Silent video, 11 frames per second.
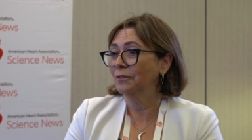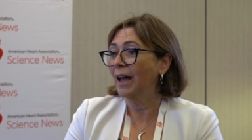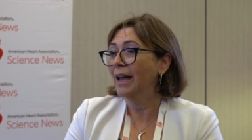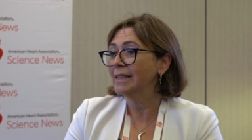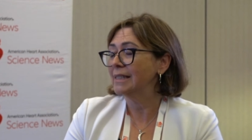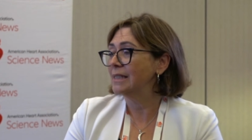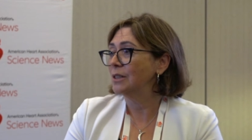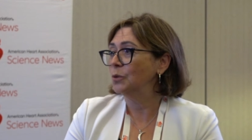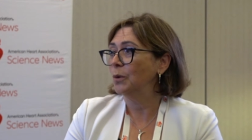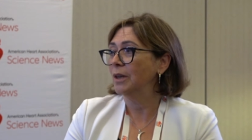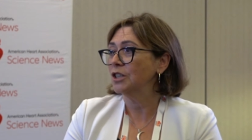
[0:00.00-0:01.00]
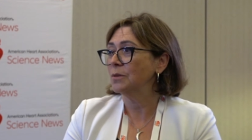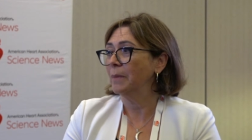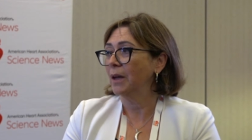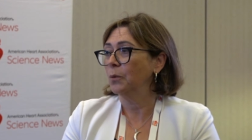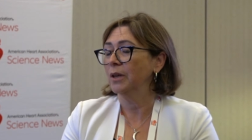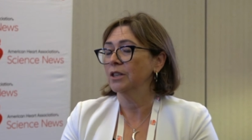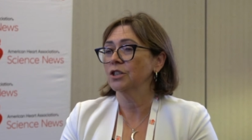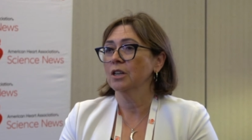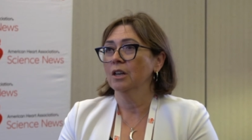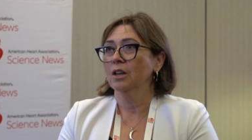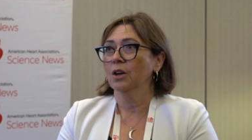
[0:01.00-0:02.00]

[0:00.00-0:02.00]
devise a situation by which